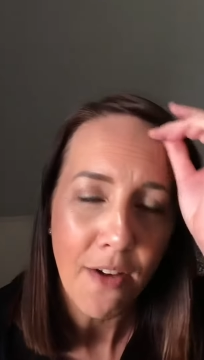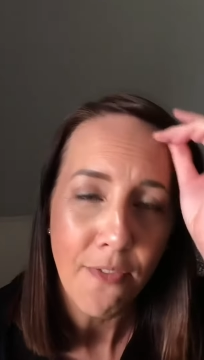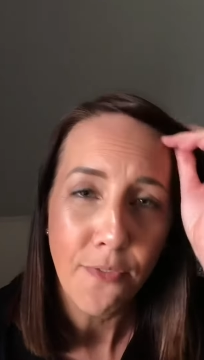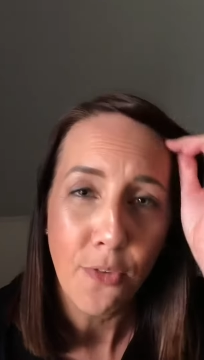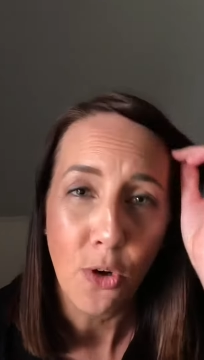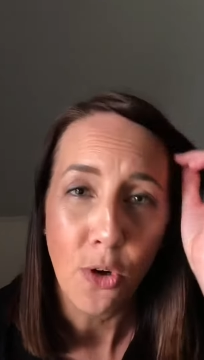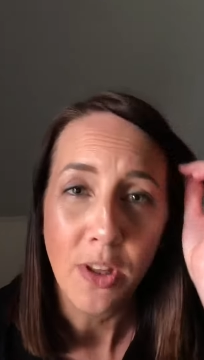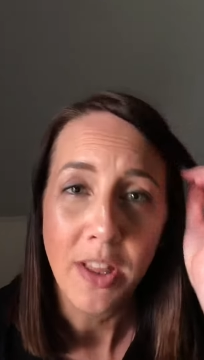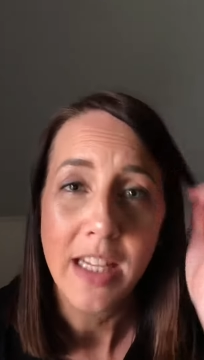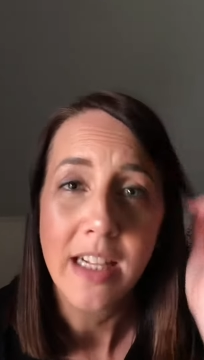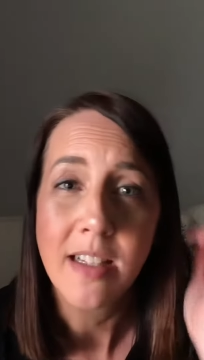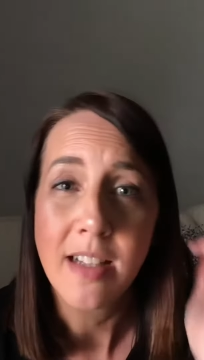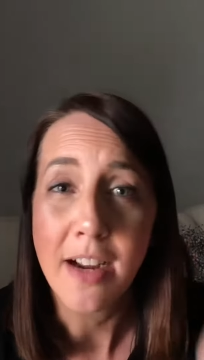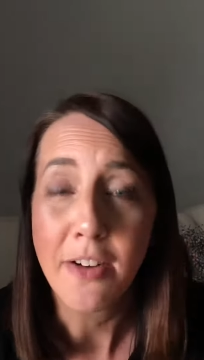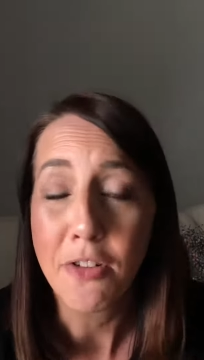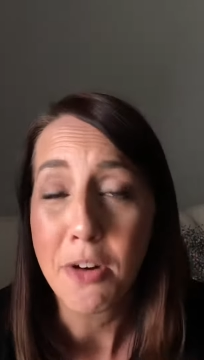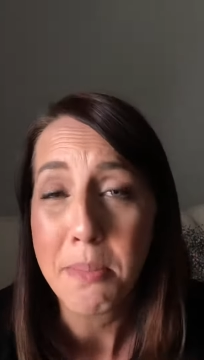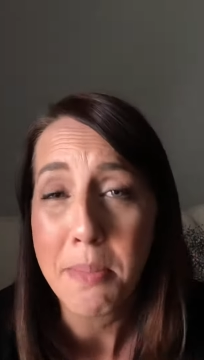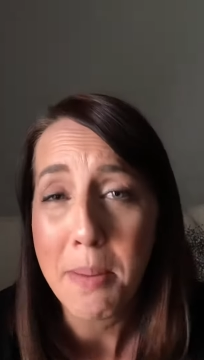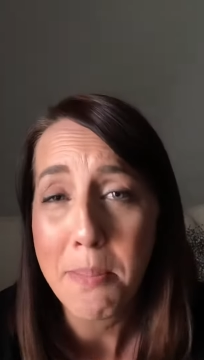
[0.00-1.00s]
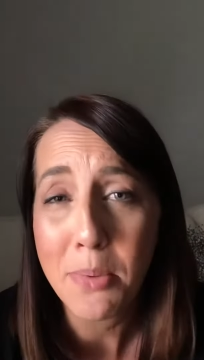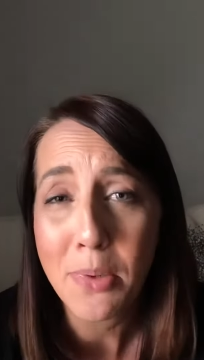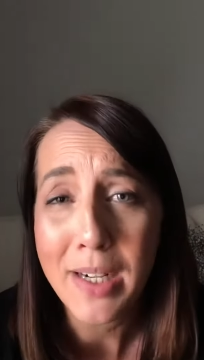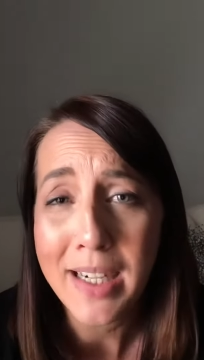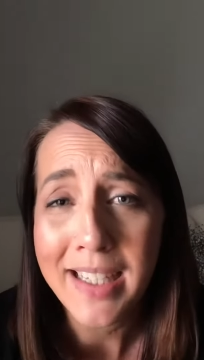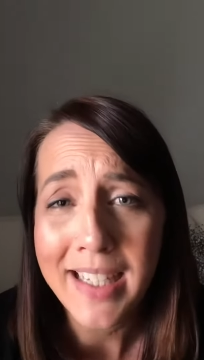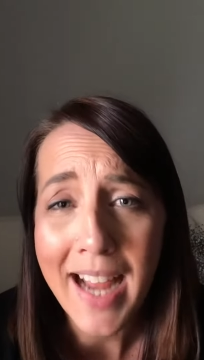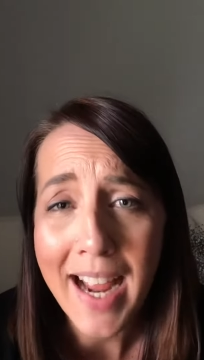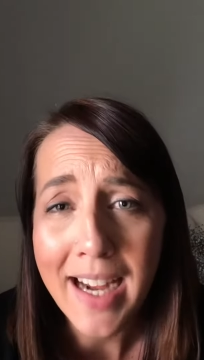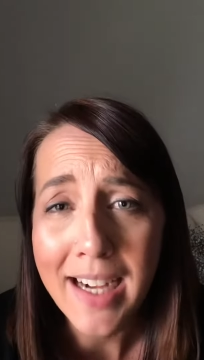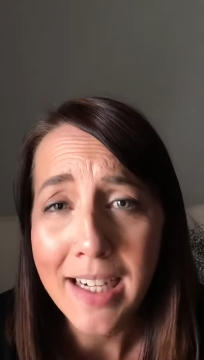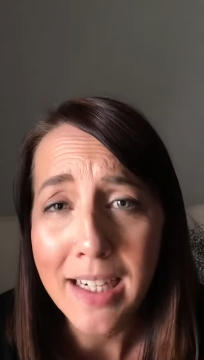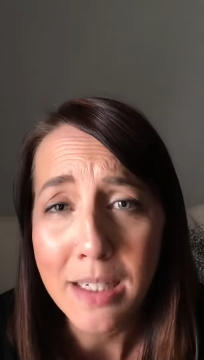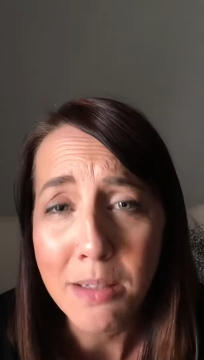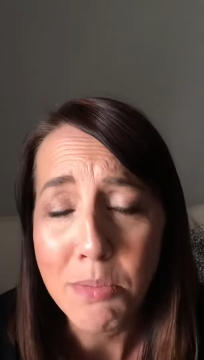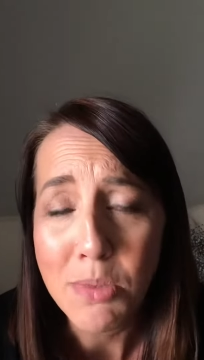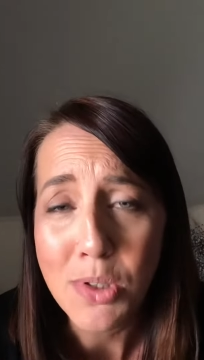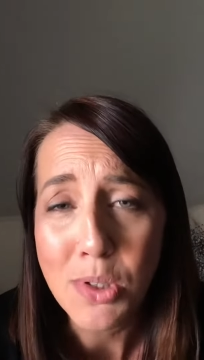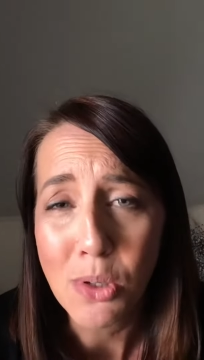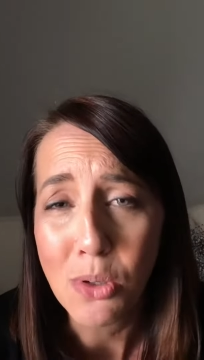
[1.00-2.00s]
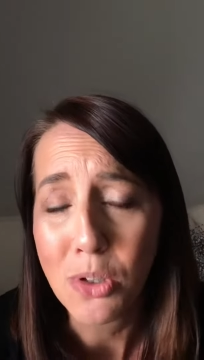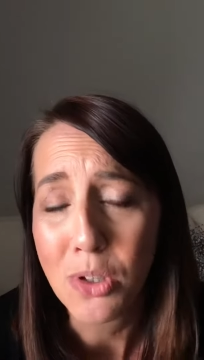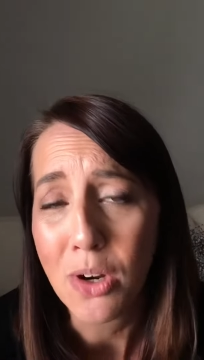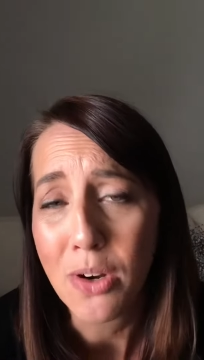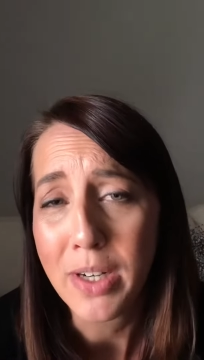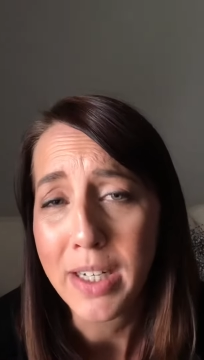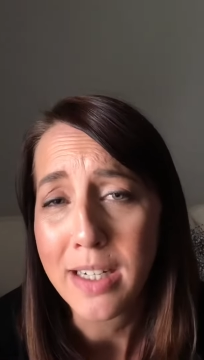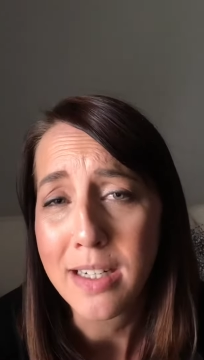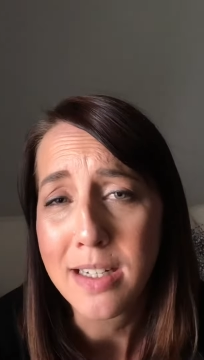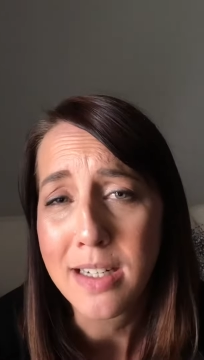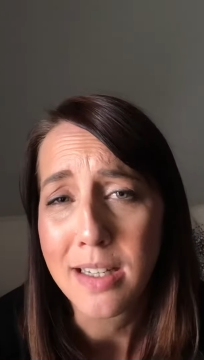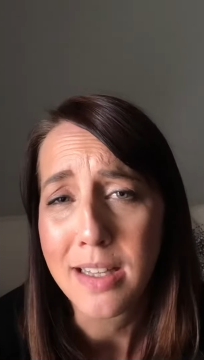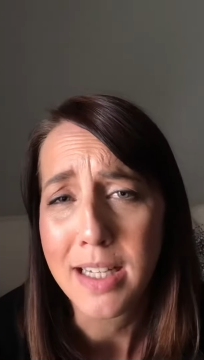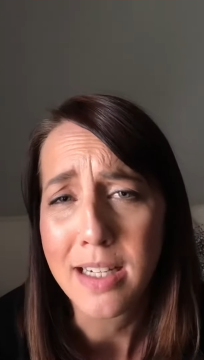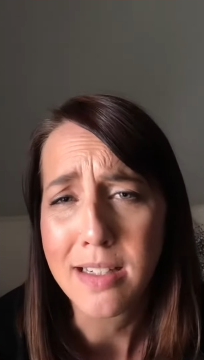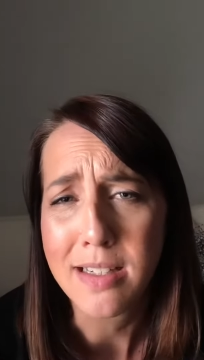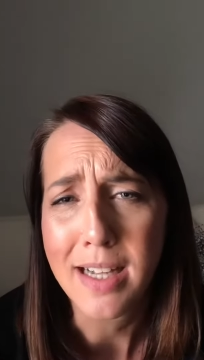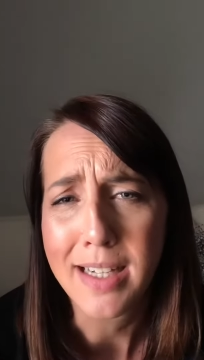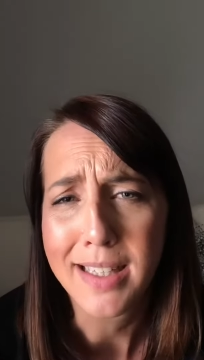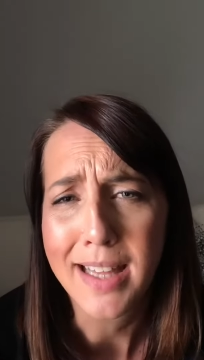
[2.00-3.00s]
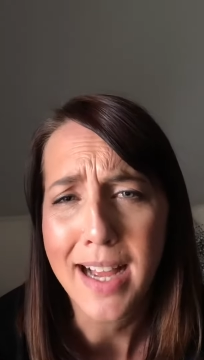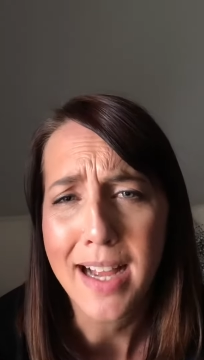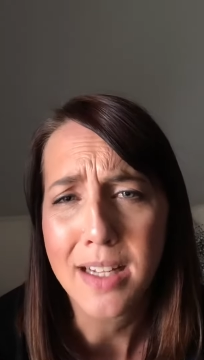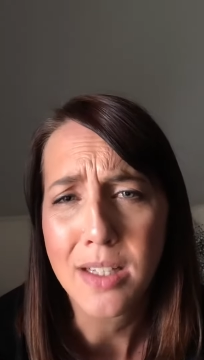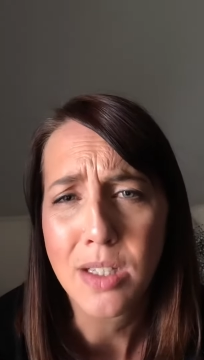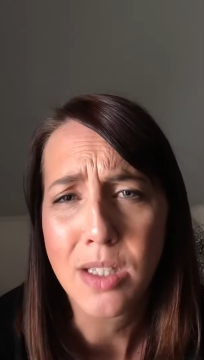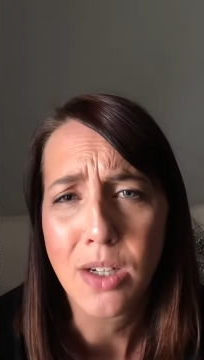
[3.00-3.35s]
for things like remembering names or going into things like that.